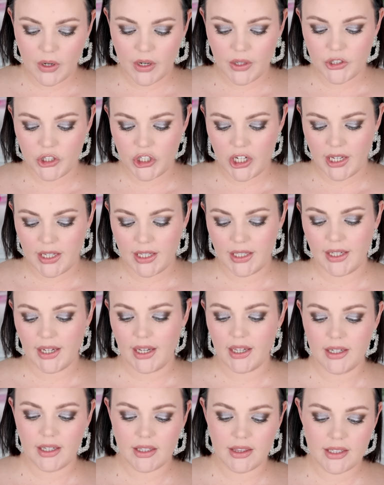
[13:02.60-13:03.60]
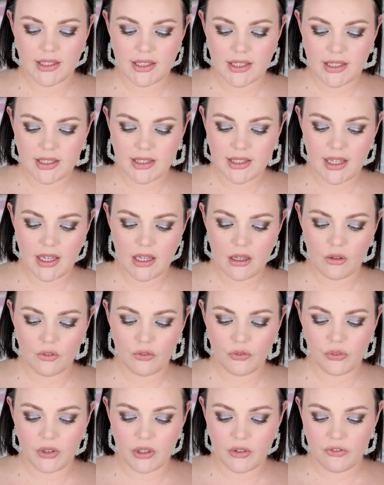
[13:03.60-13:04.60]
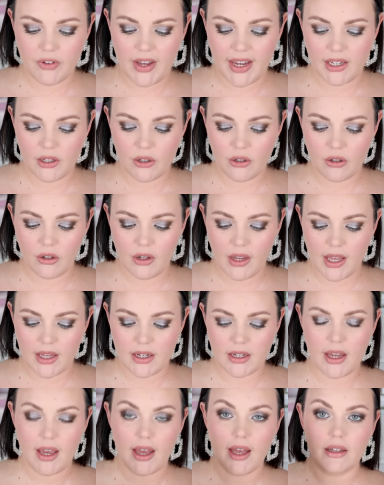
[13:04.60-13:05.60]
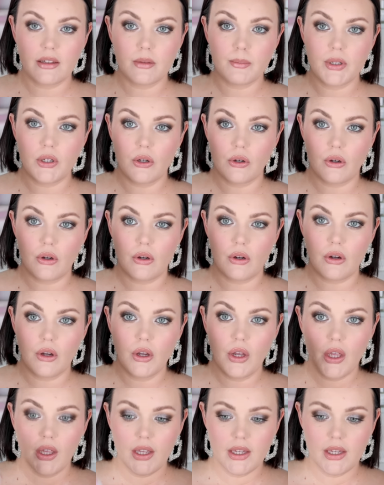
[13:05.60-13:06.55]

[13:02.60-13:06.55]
worth checking out. And this is the Flavedo and Albedo